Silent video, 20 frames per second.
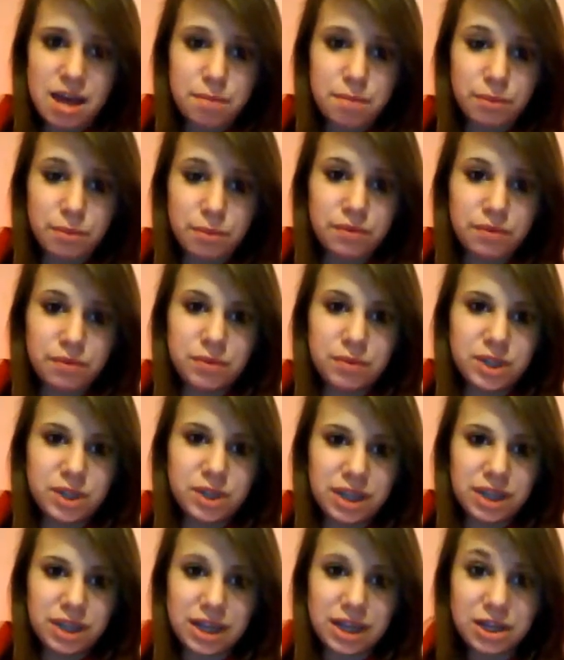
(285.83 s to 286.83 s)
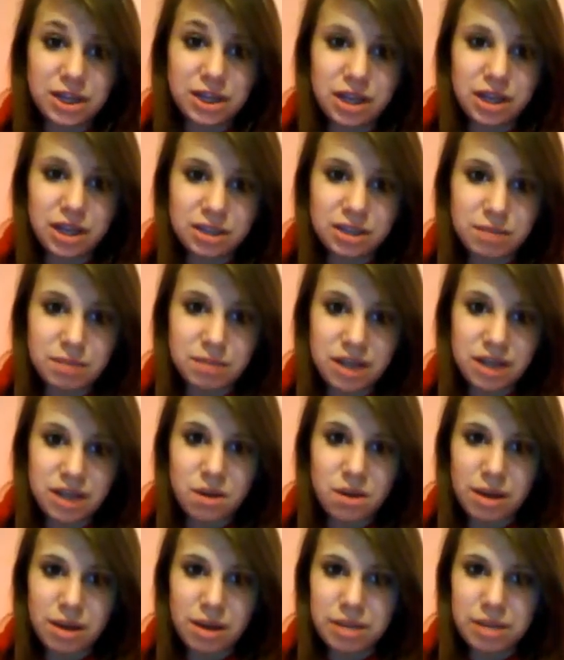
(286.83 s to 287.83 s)
but if it was just me
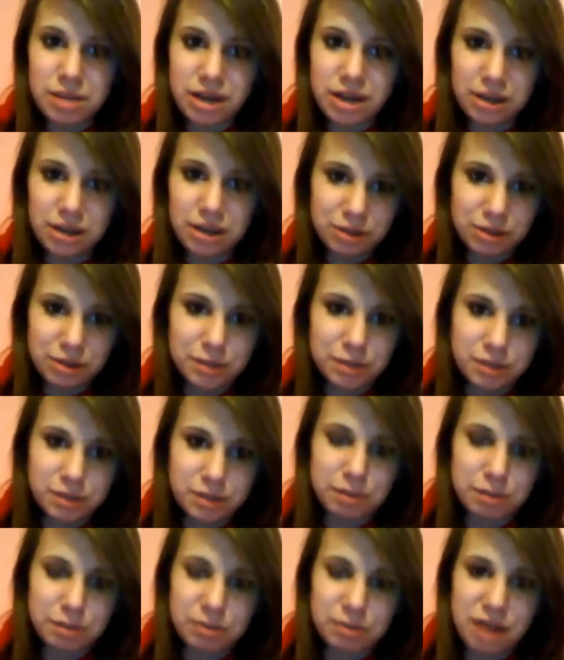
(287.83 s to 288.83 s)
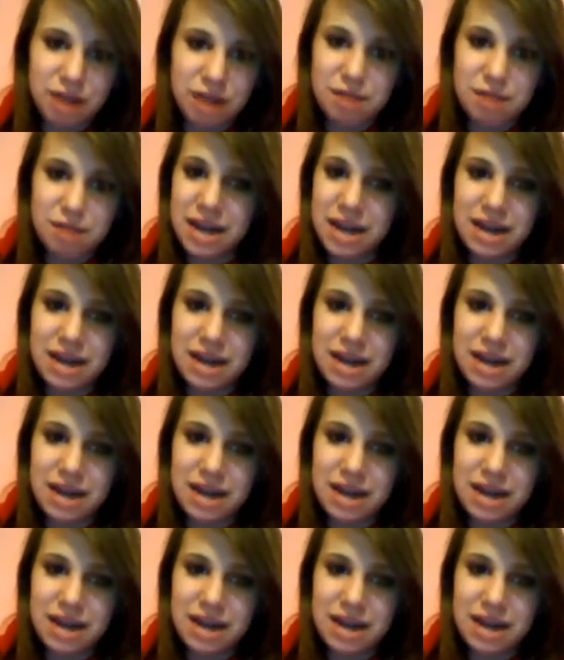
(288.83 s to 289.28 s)
going out there and there was a bunch of people around me,